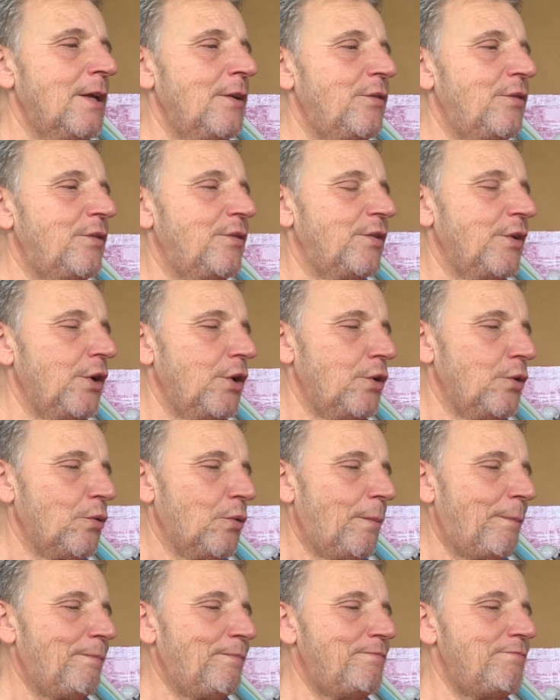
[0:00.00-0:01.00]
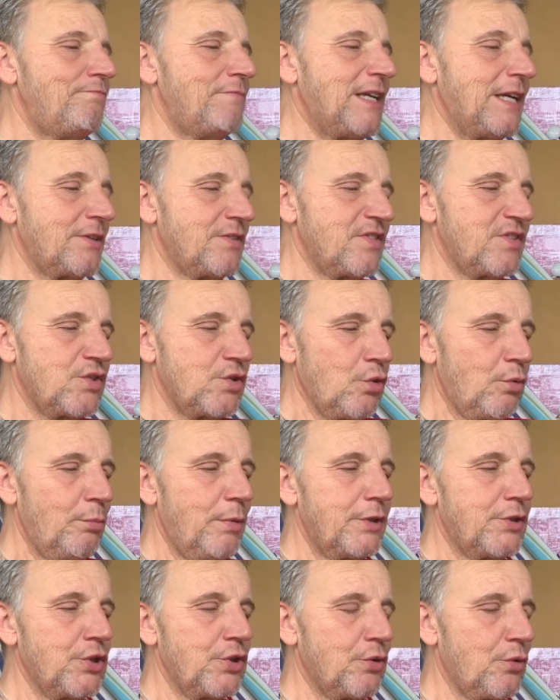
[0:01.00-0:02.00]
So there's so
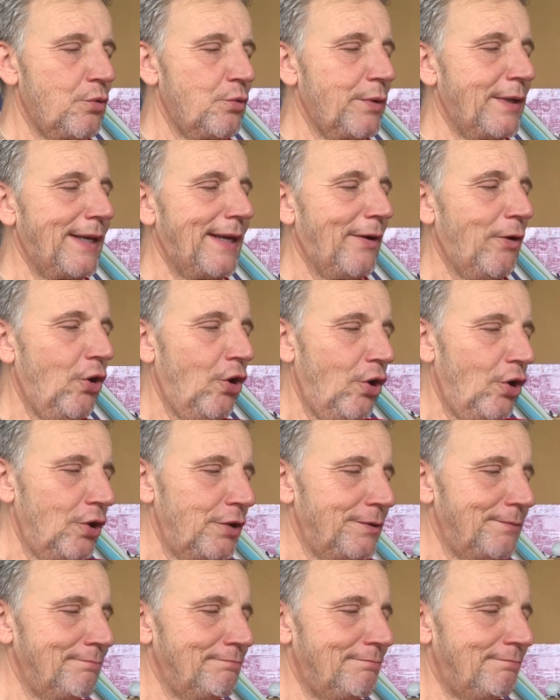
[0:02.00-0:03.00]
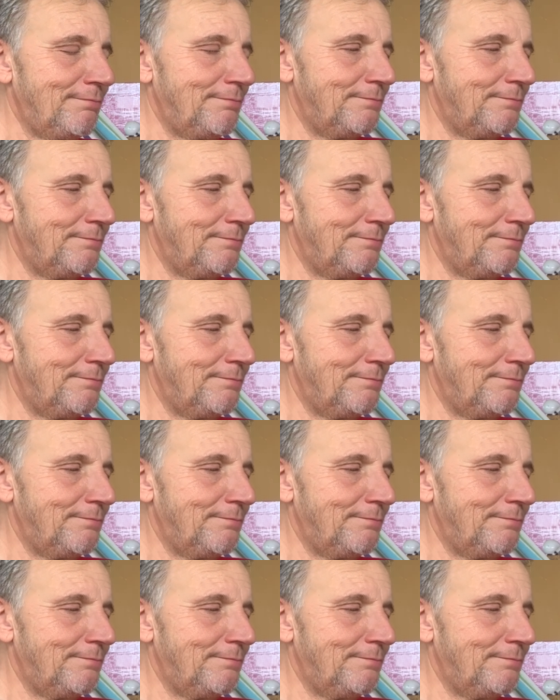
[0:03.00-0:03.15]
much going on.